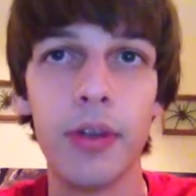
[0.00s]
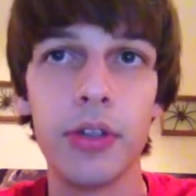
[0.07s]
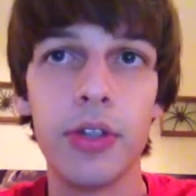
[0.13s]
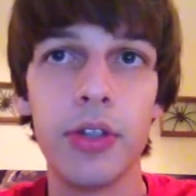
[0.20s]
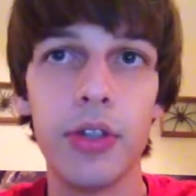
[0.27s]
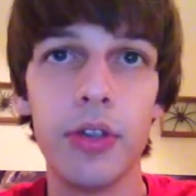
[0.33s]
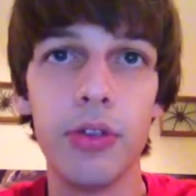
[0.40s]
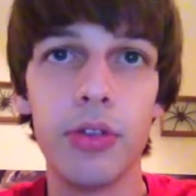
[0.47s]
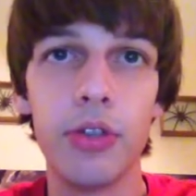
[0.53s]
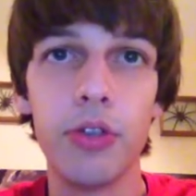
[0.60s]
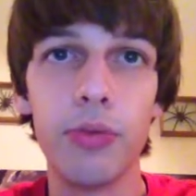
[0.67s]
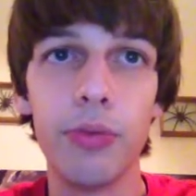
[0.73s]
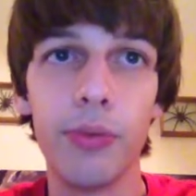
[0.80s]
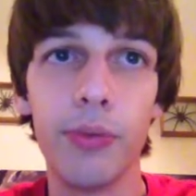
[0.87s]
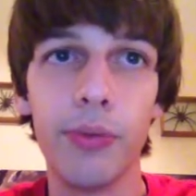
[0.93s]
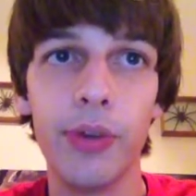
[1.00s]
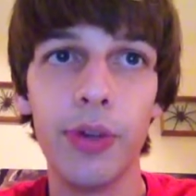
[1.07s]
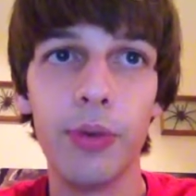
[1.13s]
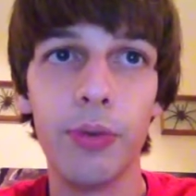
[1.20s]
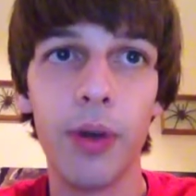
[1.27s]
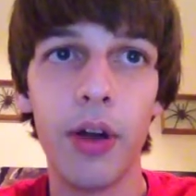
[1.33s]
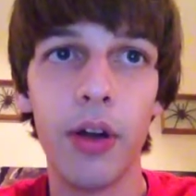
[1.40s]
to do
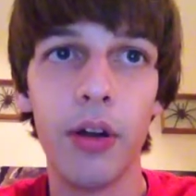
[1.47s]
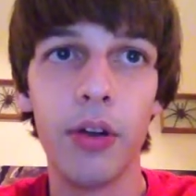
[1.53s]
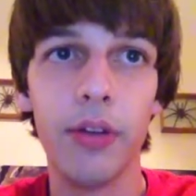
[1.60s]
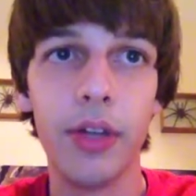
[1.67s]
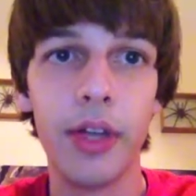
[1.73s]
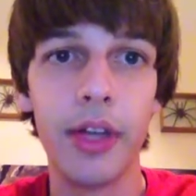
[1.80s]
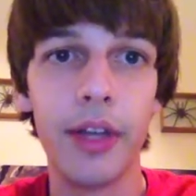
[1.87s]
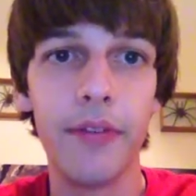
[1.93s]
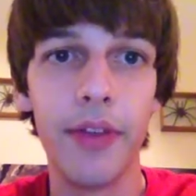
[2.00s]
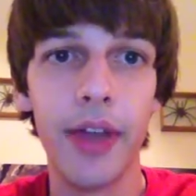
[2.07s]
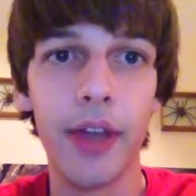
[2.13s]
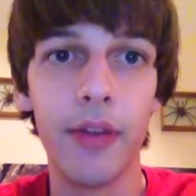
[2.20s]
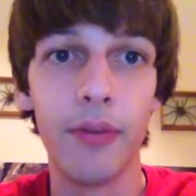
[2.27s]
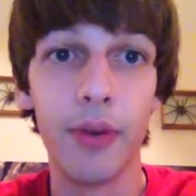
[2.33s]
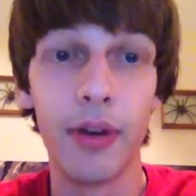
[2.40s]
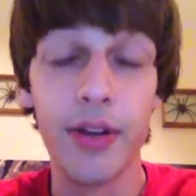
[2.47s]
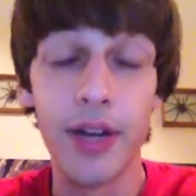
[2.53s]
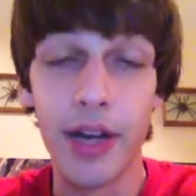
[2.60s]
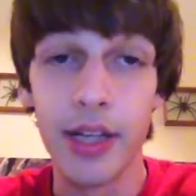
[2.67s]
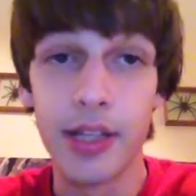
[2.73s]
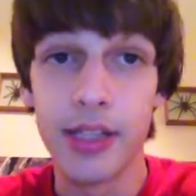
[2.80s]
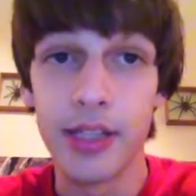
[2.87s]
really well in an event where
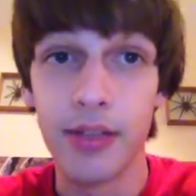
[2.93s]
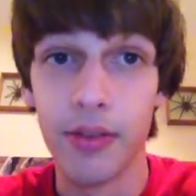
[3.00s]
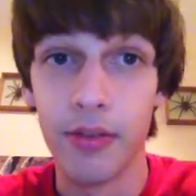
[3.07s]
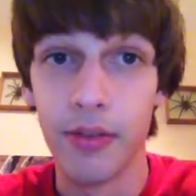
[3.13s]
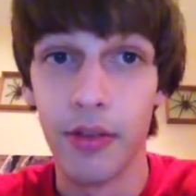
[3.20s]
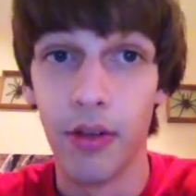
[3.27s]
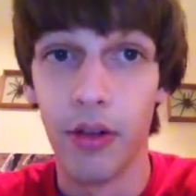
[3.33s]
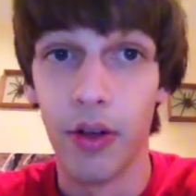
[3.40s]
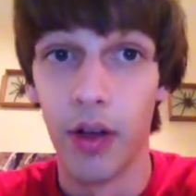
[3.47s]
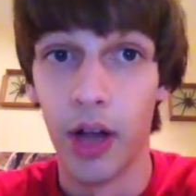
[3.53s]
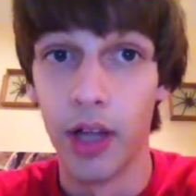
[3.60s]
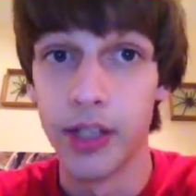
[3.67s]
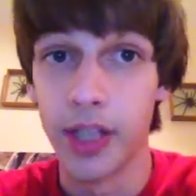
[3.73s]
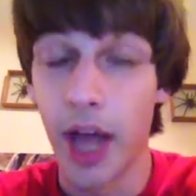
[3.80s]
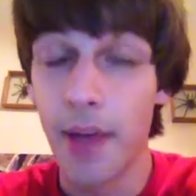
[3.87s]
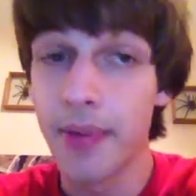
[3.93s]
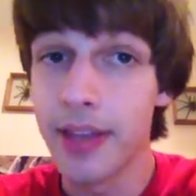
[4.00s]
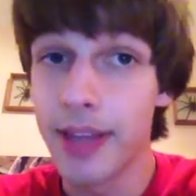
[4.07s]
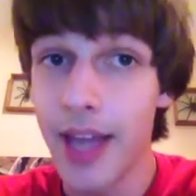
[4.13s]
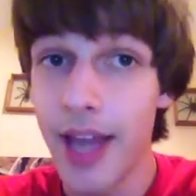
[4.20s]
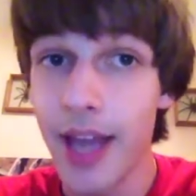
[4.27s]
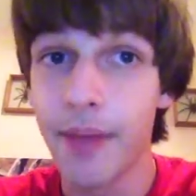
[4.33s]
it's, on top of
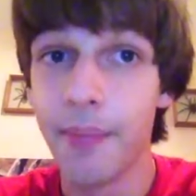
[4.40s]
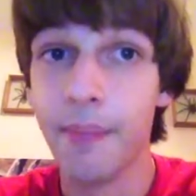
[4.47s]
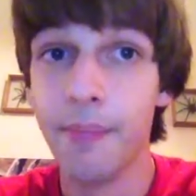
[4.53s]
that,